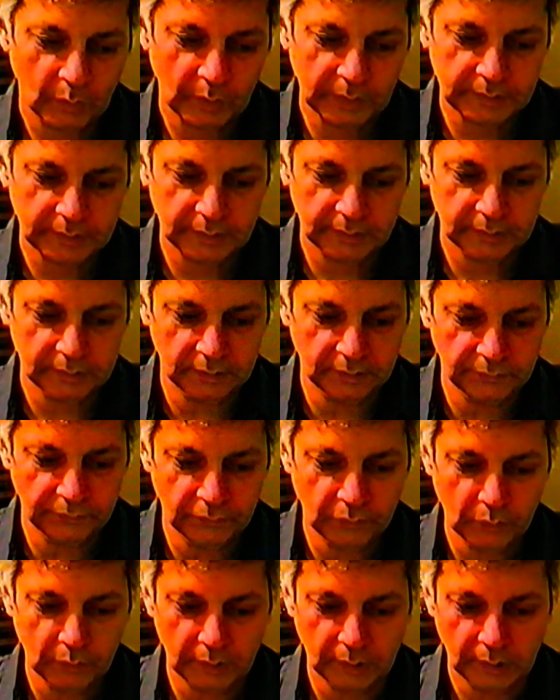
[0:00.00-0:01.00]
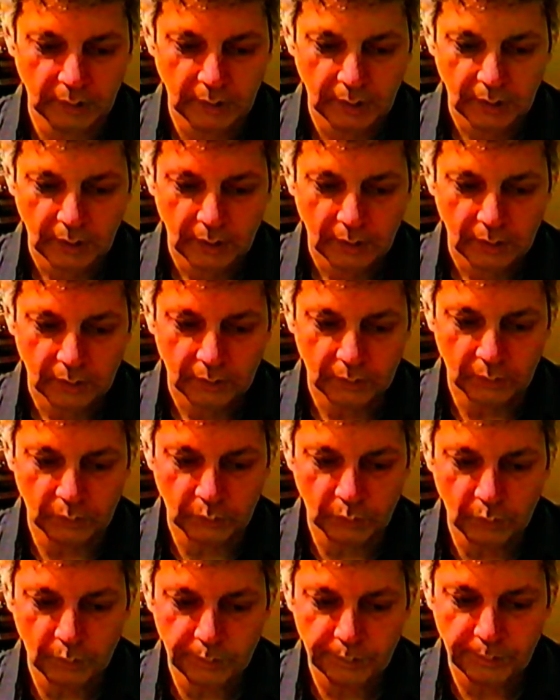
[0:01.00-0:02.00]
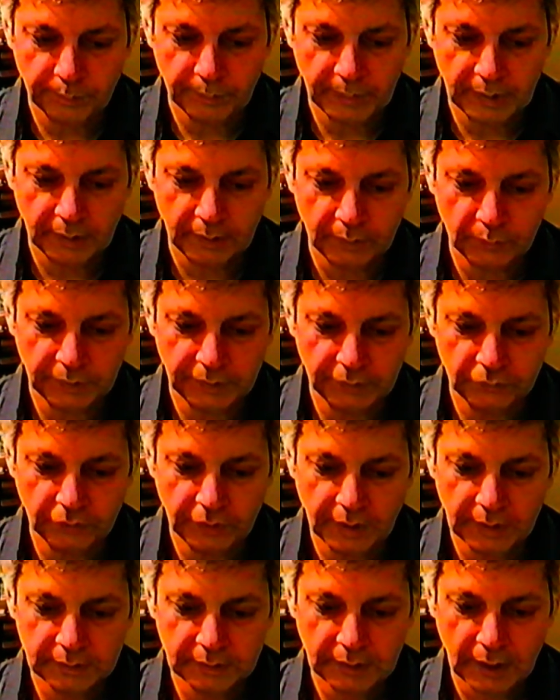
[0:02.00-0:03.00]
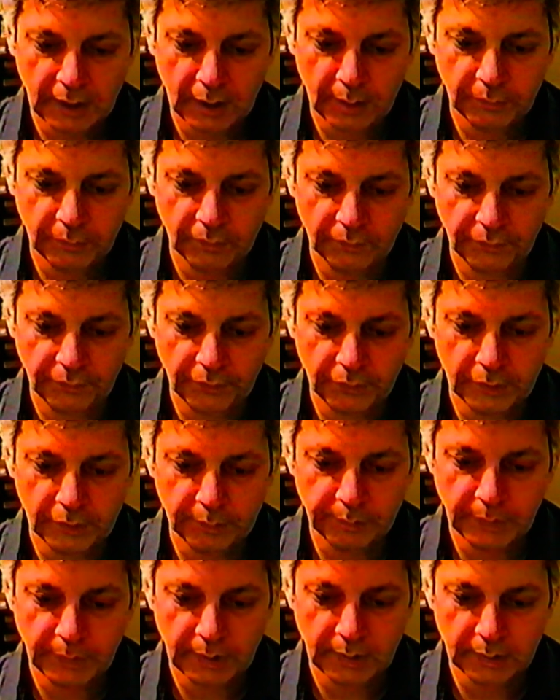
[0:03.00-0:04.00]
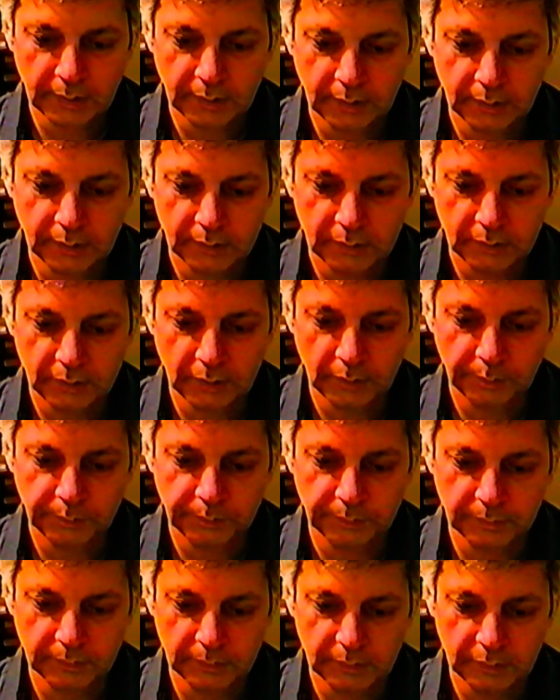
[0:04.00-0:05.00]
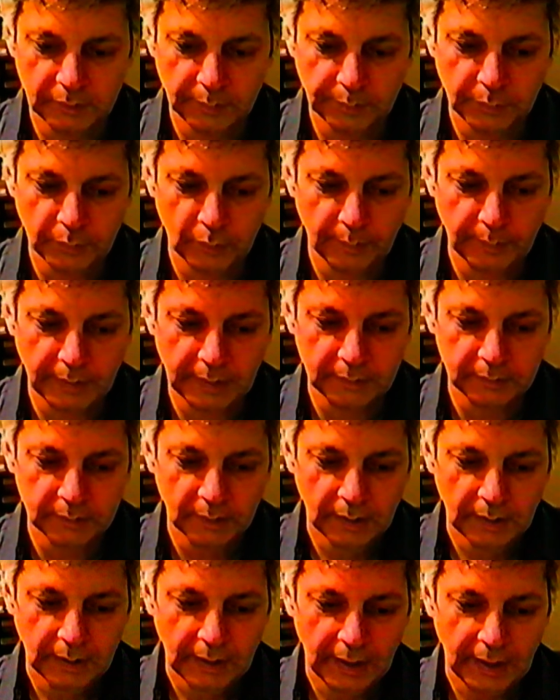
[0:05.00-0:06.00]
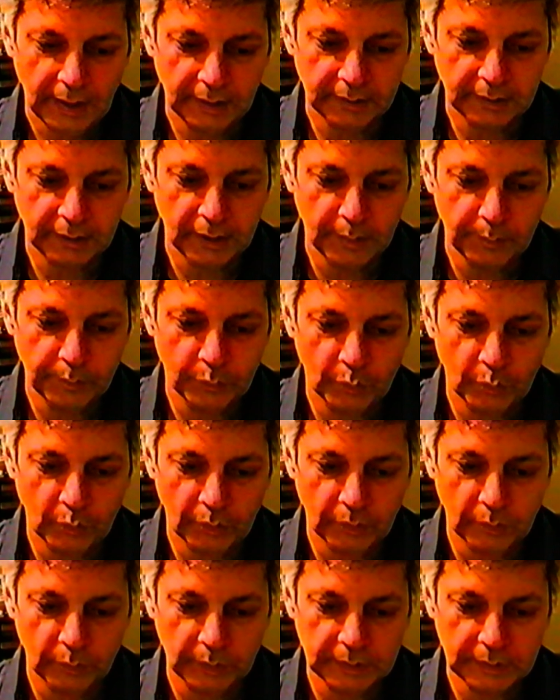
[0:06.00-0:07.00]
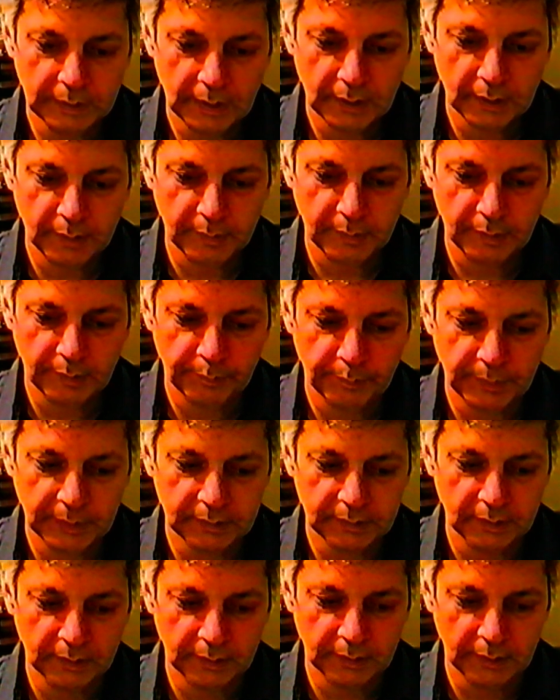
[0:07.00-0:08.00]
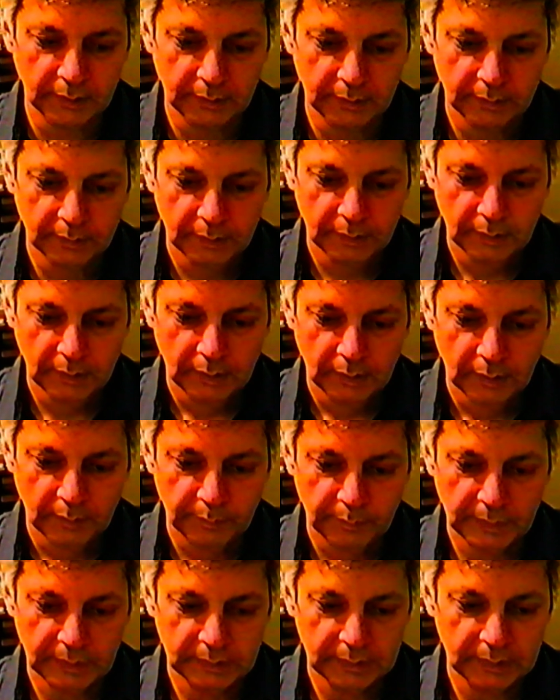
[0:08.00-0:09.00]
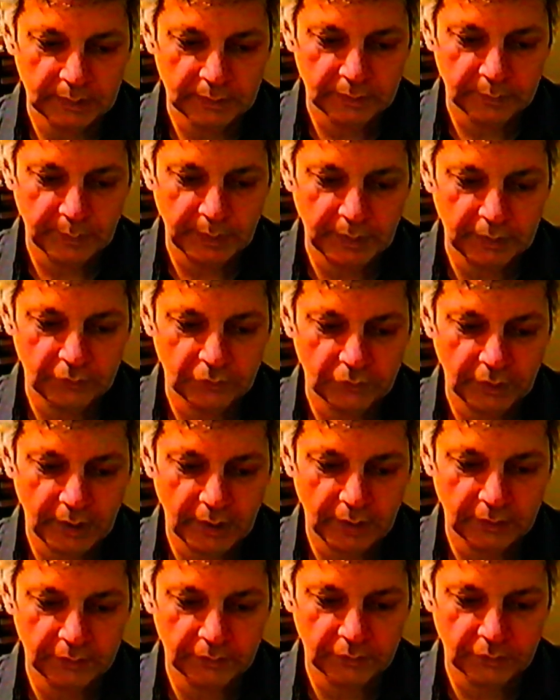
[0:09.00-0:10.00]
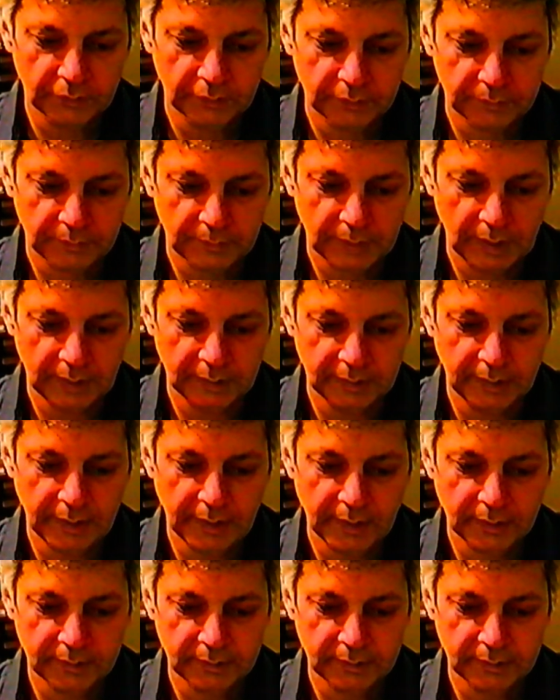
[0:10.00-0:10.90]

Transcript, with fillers: 164 group may reject help of third party di diplomat and keep war with enemy, but the, but this may change, and they